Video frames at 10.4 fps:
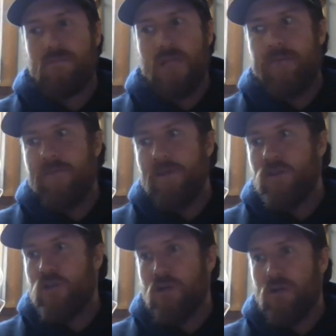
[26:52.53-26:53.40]

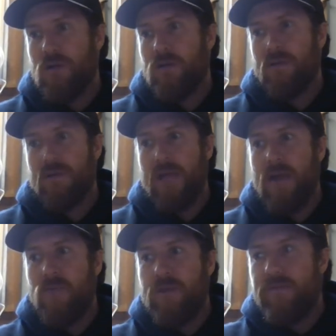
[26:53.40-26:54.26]
adventure,
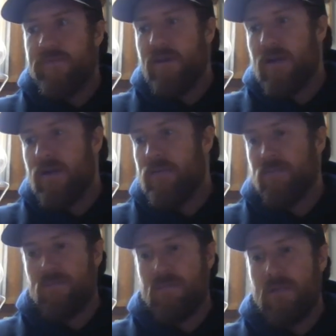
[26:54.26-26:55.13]
yeah, we've
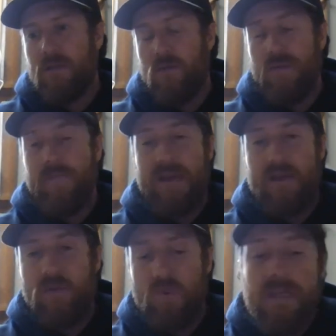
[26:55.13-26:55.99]
had
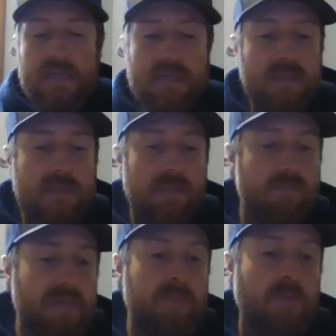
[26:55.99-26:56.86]
to weed some
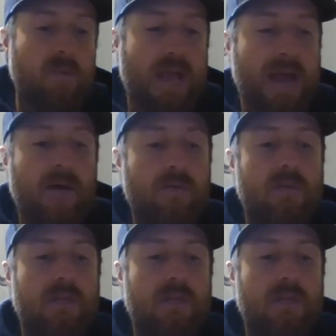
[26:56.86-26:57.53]
people out,